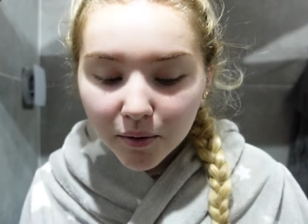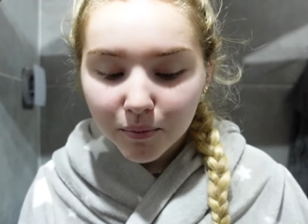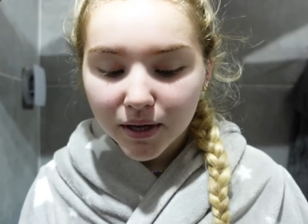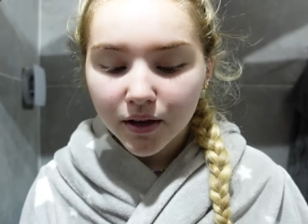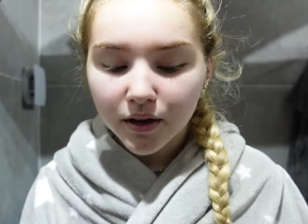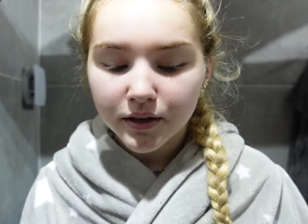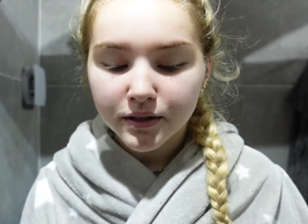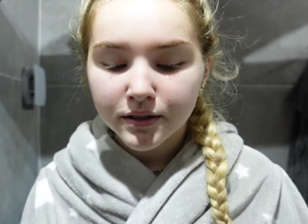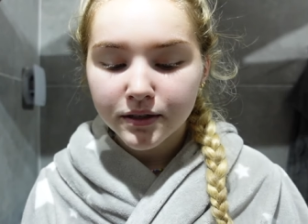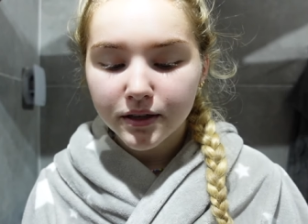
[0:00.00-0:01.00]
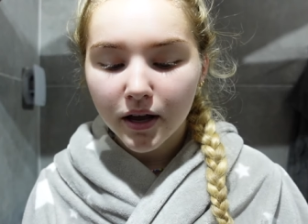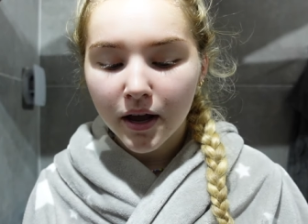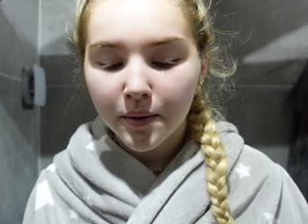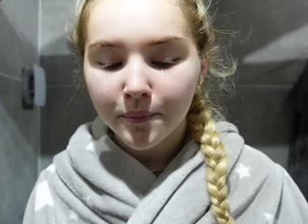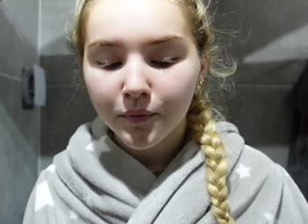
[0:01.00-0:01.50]
because
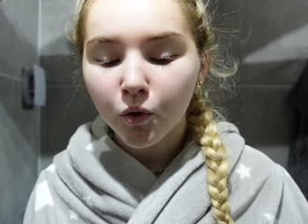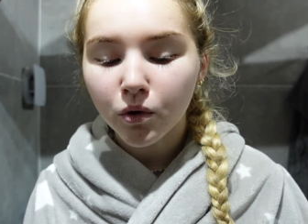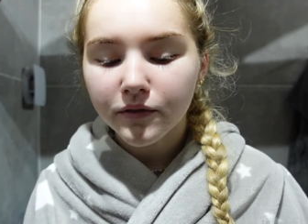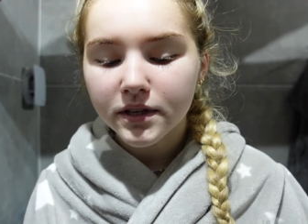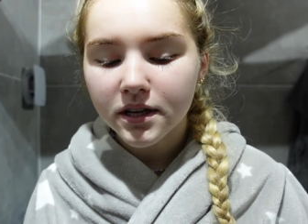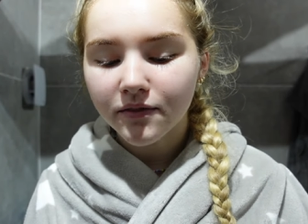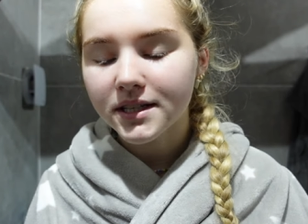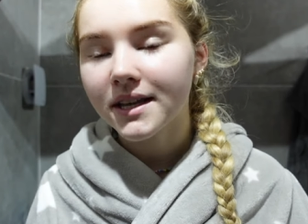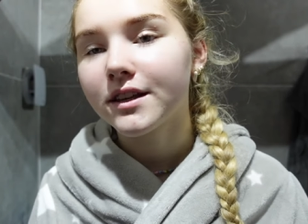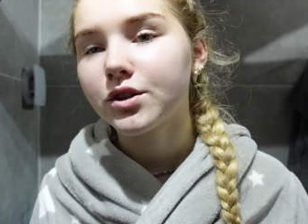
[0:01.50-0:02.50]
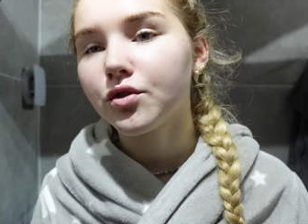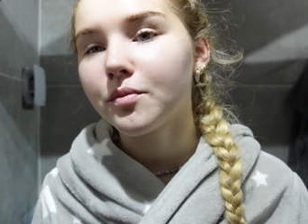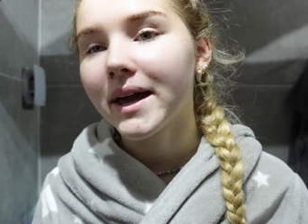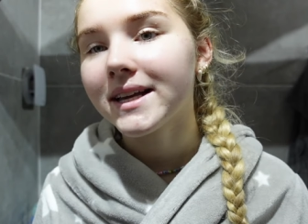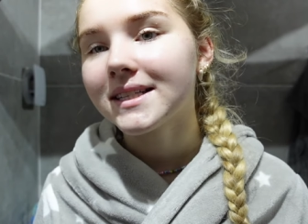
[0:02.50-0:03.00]
all of the stuff that's in the
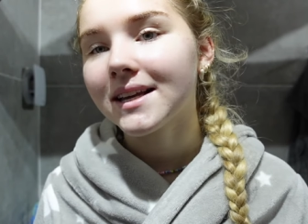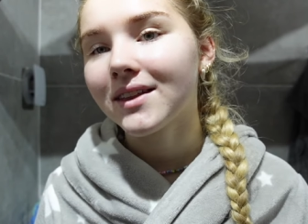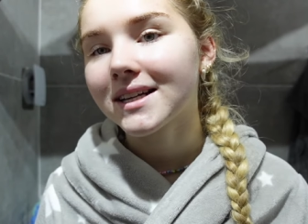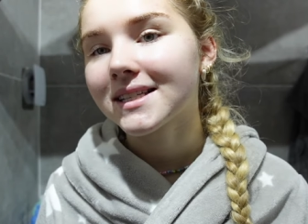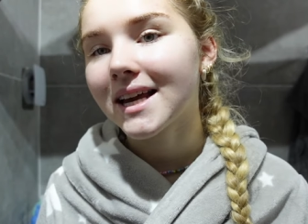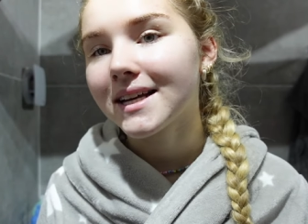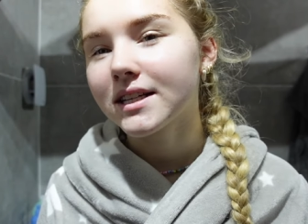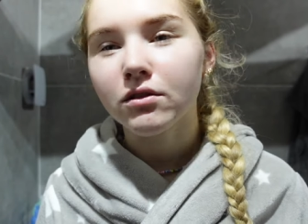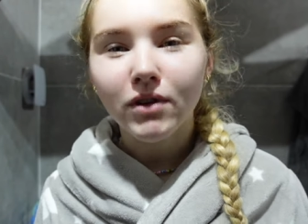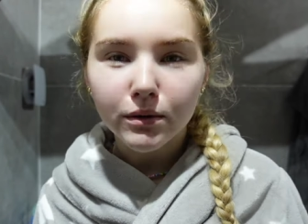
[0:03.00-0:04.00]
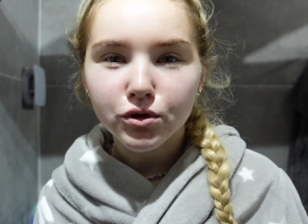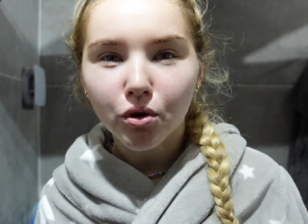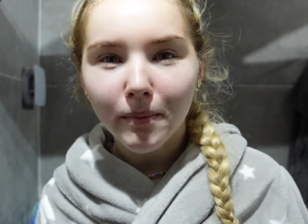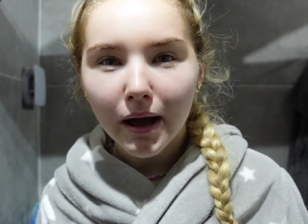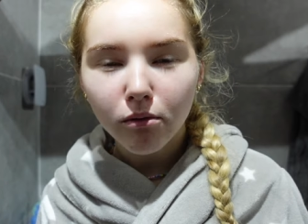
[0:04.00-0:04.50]
toothpaste, if that stays around
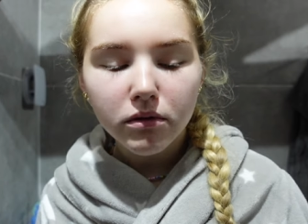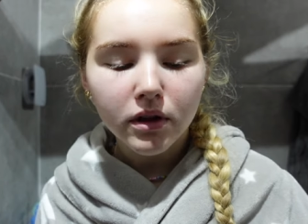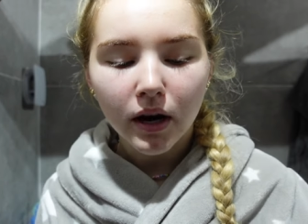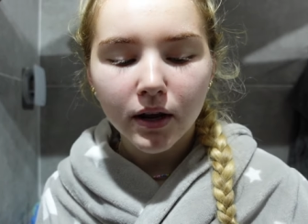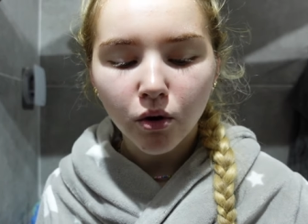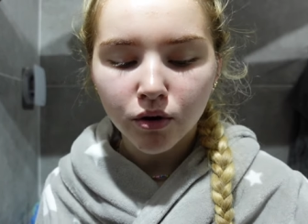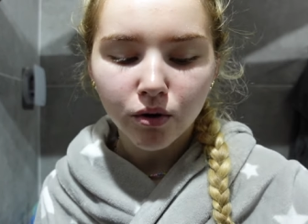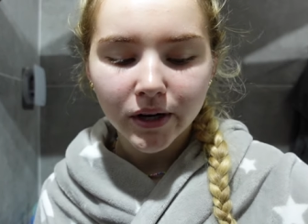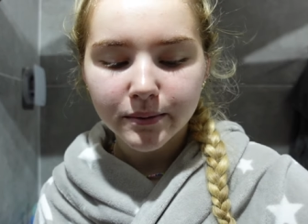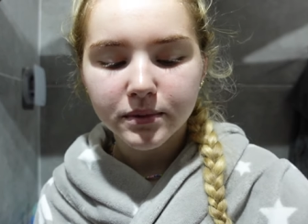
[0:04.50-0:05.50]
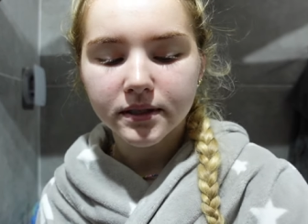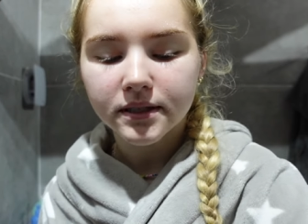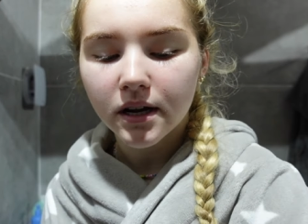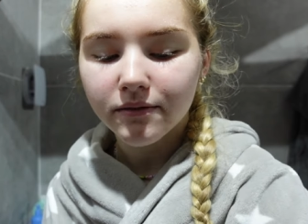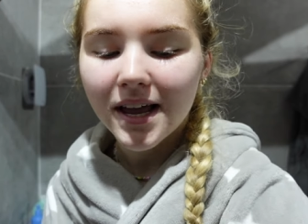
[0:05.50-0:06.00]
your mouth and like on your lips and
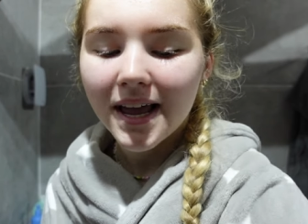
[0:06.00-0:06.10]
stuff,